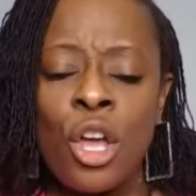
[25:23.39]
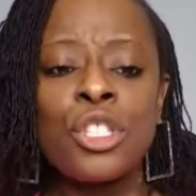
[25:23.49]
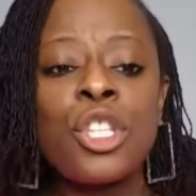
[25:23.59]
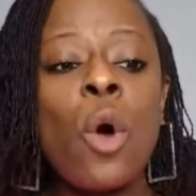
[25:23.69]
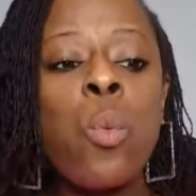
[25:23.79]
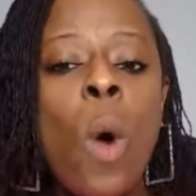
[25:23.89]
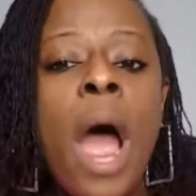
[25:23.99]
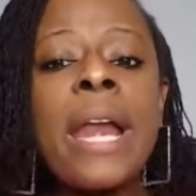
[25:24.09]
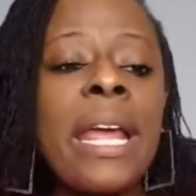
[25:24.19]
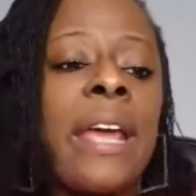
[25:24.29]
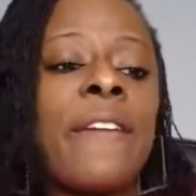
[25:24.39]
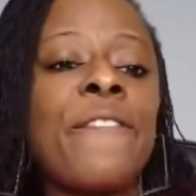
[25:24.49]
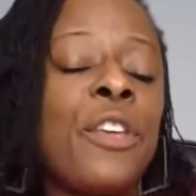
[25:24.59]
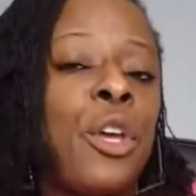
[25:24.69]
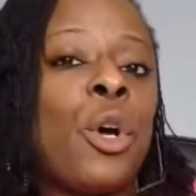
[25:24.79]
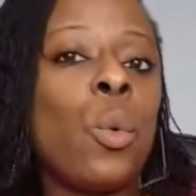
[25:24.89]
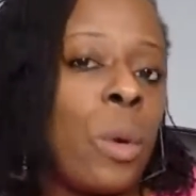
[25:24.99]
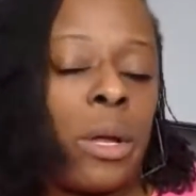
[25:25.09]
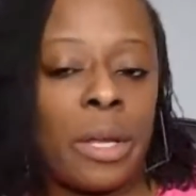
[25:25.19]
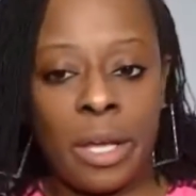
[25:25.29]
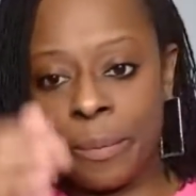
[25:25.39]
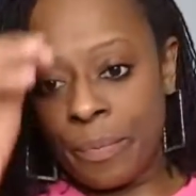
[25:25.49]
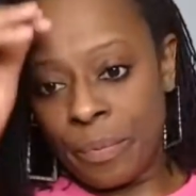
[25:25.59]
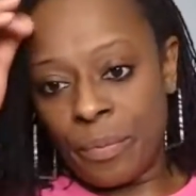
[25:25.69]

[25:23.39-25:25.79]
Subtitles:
So what if you, William,